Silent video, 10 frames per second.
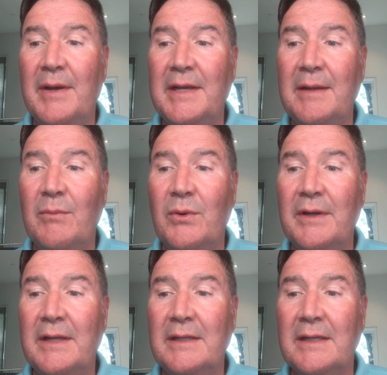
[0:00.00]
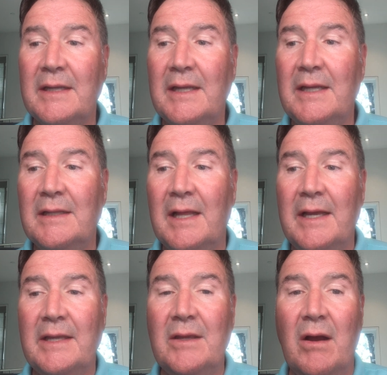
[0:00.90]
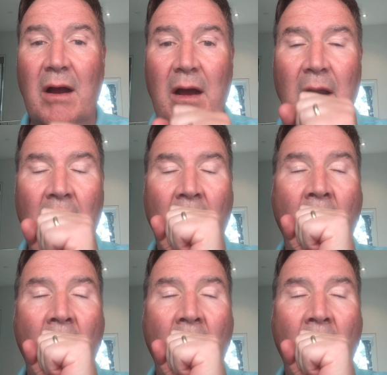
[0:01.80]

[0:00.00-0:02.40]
Monday morning. Eli yawned